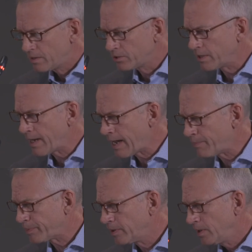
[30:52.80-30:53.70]
There's an
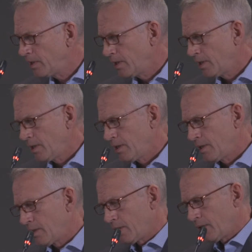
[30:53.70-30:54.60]
app
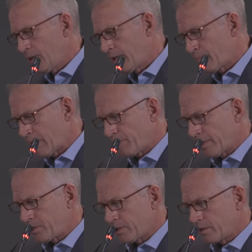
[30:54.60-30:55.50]
that by
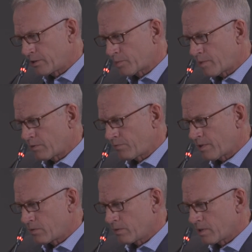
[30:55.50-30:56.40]
placing your
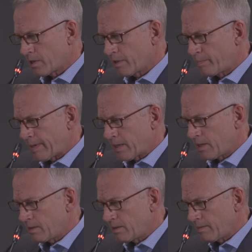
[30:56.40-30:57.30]
smartphone on the
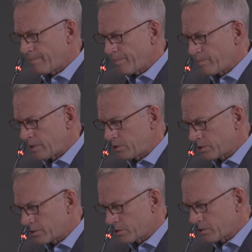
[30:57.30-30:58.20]
bed
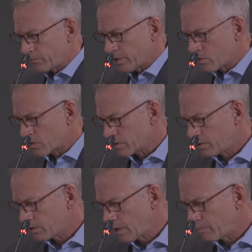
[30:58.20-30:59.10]
measures,
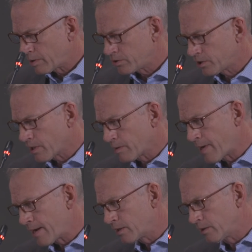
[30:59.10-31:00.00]
records, and posts
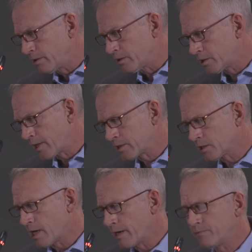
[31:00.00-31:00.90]
automatically your
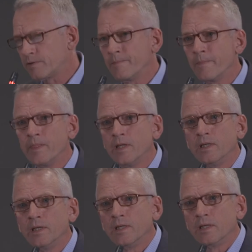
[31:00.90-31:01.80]
sex life,
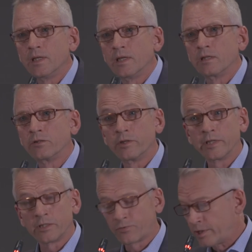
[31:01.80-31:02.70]

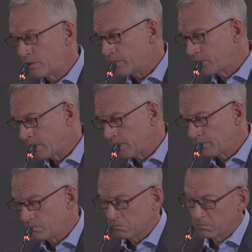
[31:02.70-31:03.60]
including its frequency,